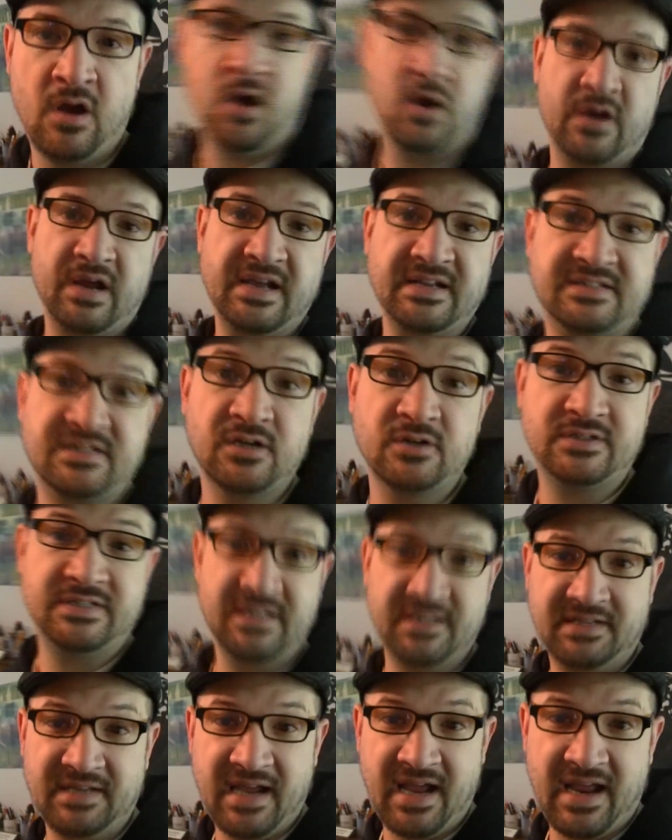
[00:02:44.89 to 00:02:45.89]
Okay, so
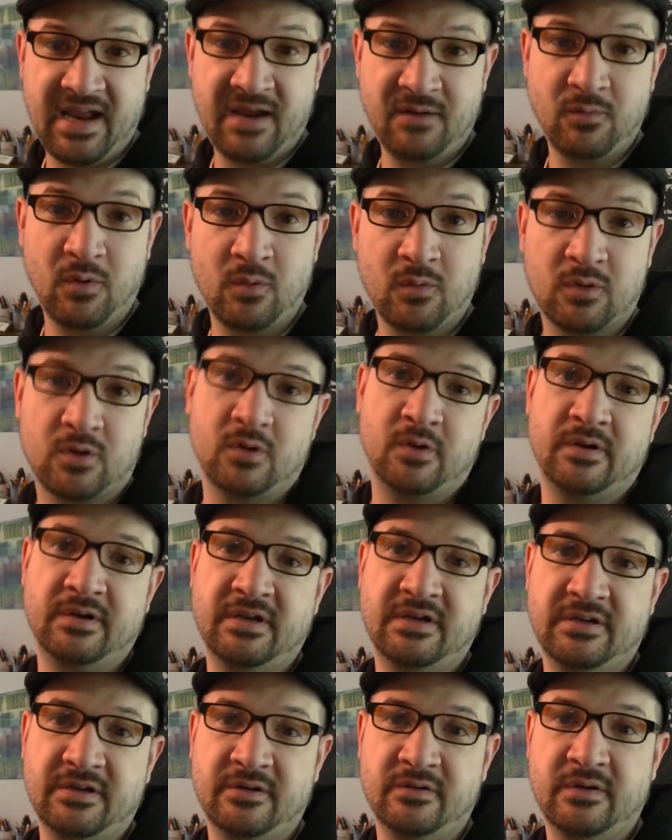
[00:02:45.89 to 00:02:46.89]
today what we're going
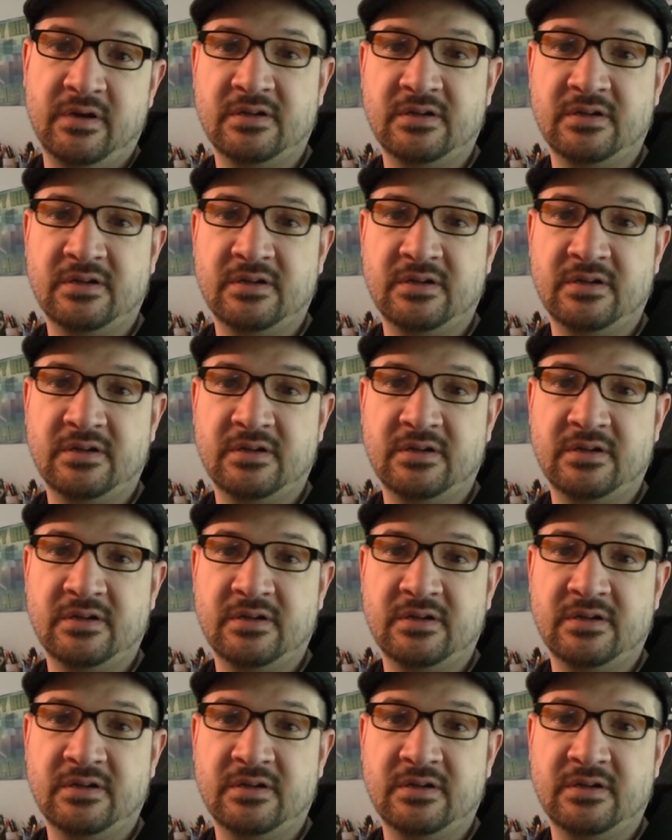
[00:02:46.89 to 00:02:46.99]
to do